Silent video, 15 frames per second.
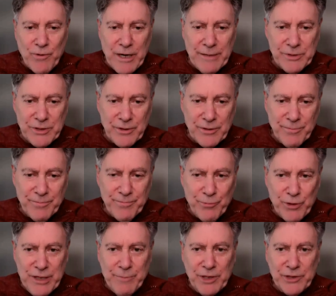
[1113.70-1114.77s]
programs are
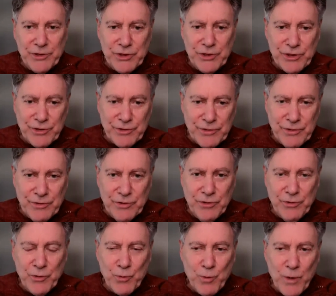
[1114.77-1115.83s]
pretty much
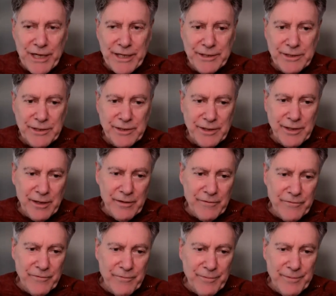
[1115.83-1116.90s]
to the right
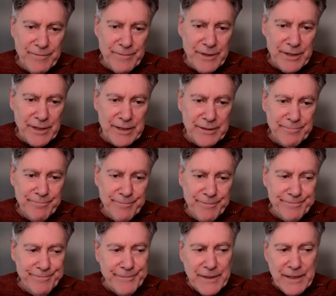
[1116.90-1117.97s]
of um,
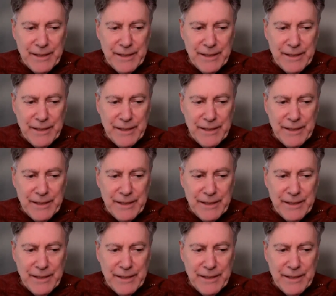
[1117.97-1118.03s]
